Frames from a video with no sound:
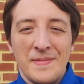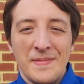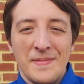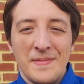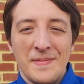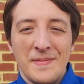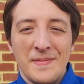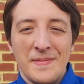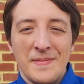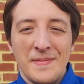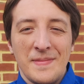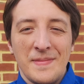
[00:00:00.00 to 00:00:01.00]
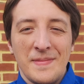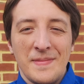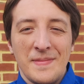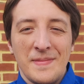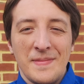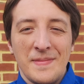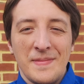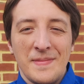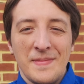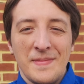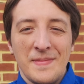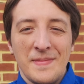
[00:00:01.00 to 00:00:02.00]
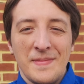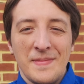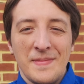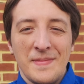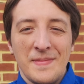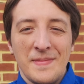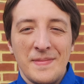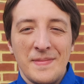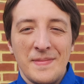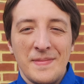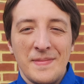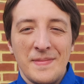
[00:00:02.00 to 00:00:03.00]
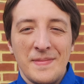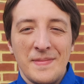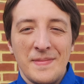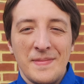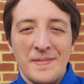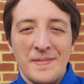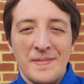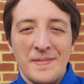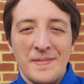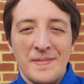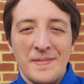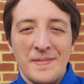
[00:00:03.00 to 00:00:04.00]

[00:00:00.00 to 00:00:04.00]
[no speech]